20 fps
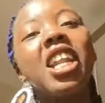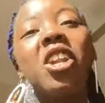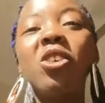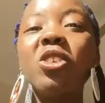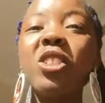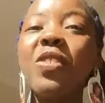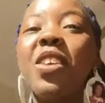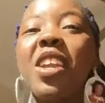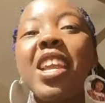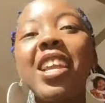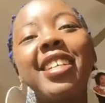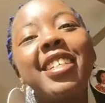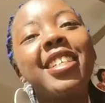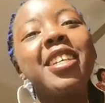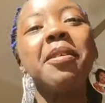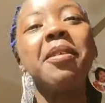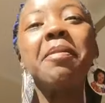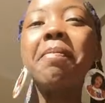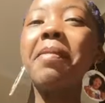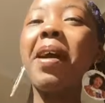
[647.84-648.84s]
the
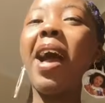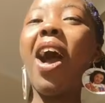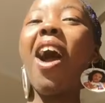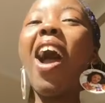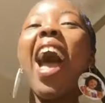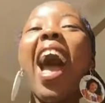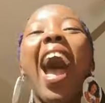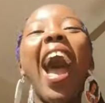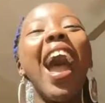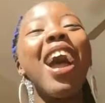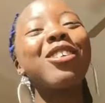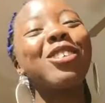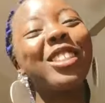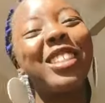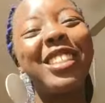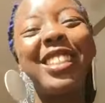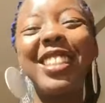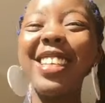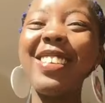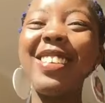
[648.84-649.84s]
notification bell. I
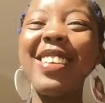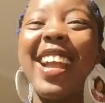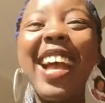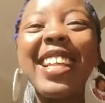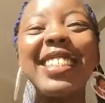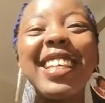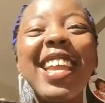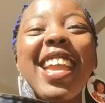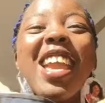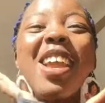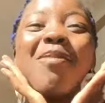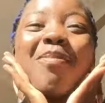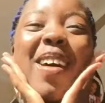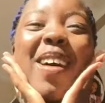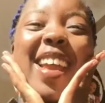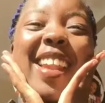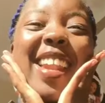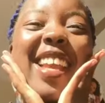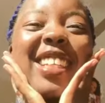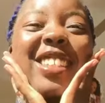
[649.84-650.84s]
will see you guys in
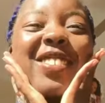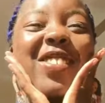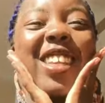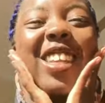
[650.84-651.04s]
my next